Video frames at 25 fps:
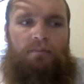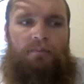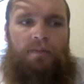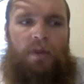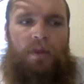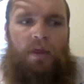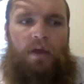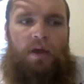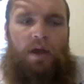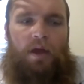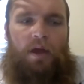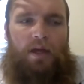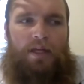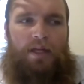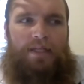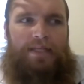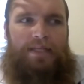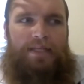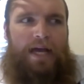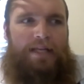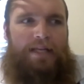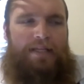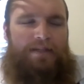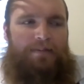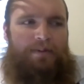It
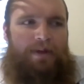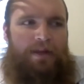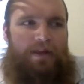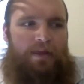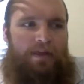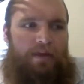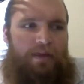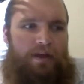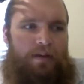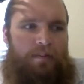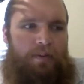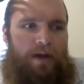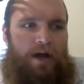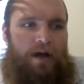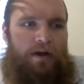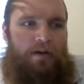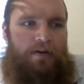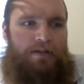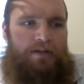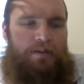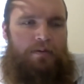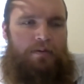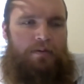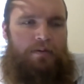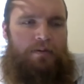saddens me to think about
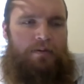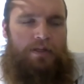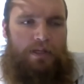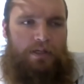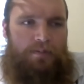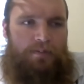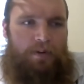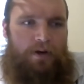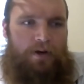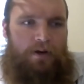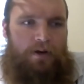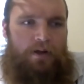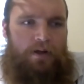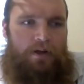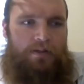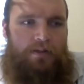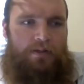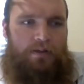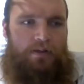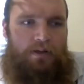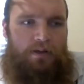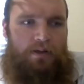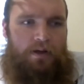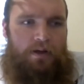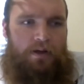Timothy's
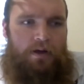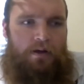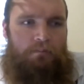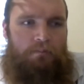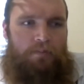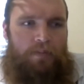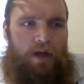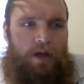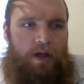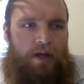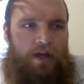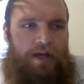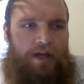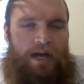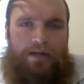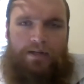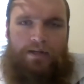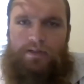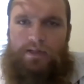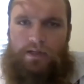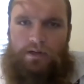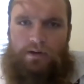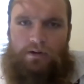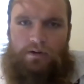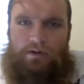experience. He got to
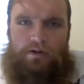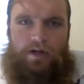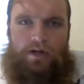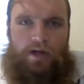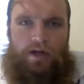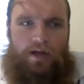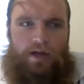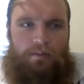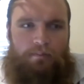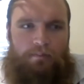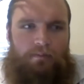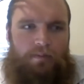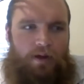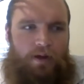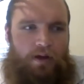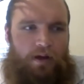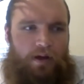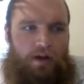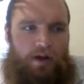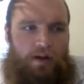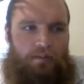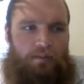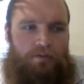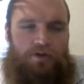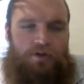see Notre Dame.
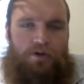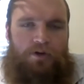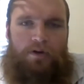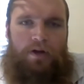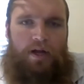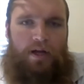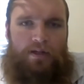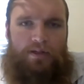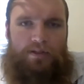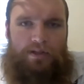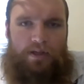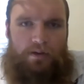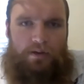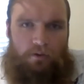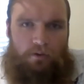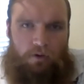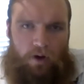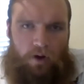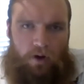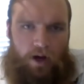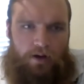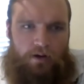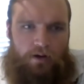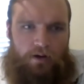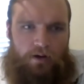I'm sure he got to see the
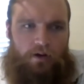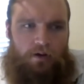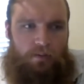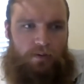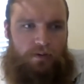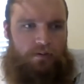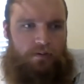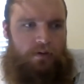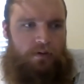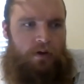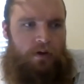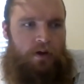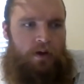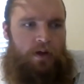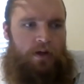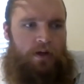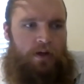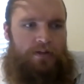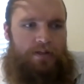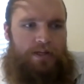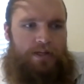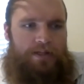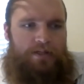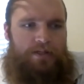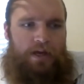Grotto and
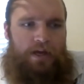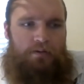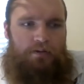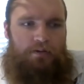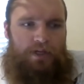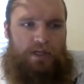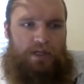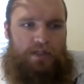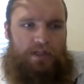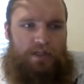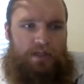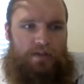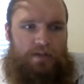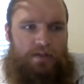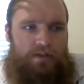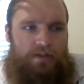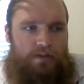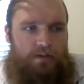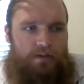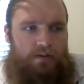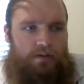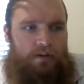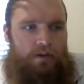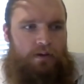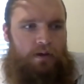Touchdown Jesus,
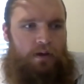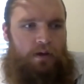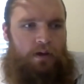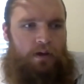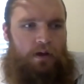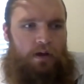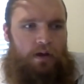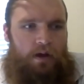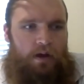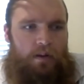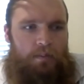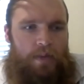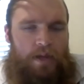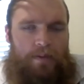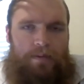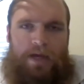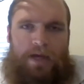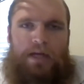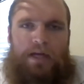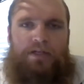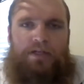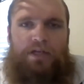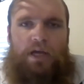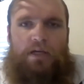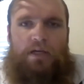and maybe
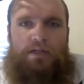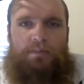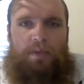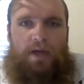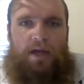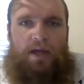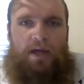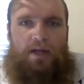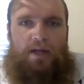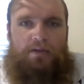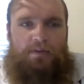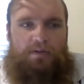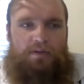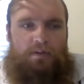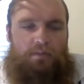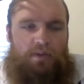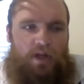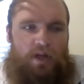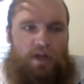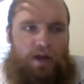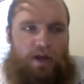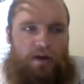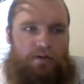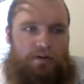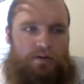got to shake some hands with some
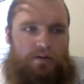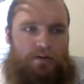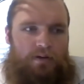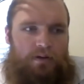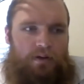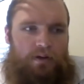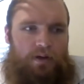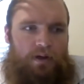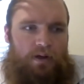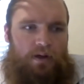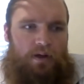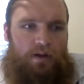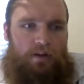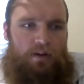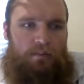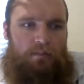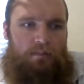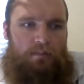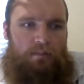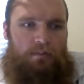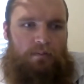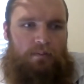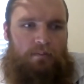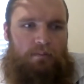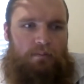players.
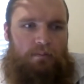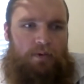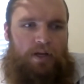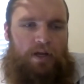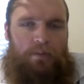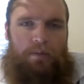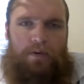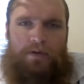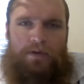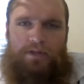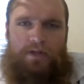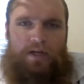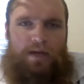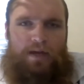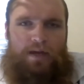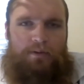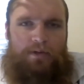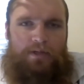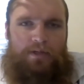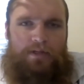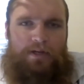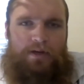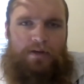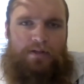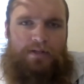But he wasn't able
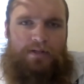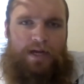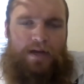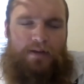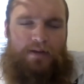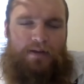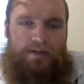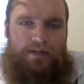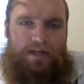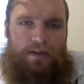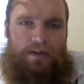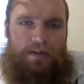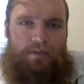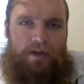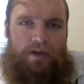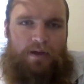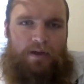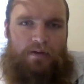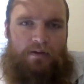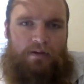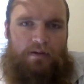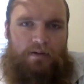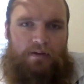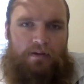to tell his dad the same thing.